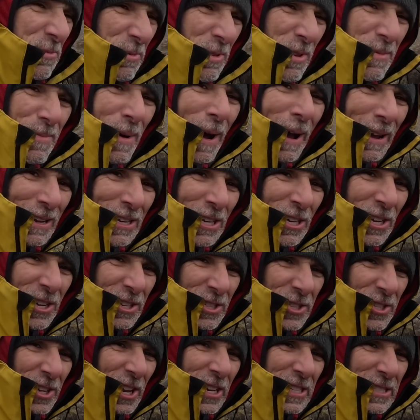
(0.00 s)
You might
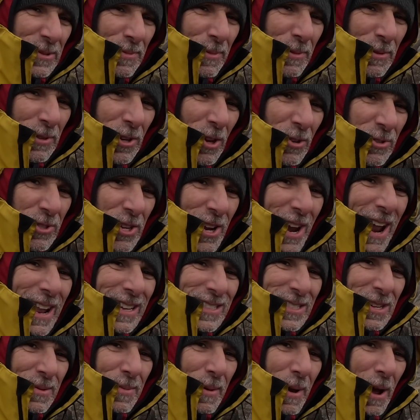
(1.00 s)
just need to use your
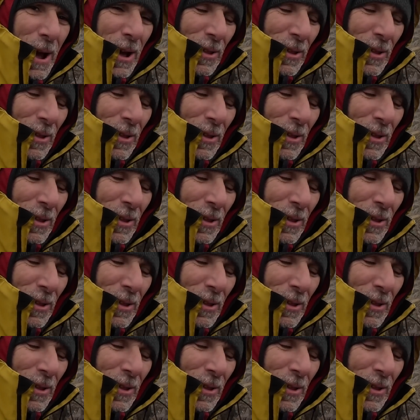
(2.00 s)
hands a bit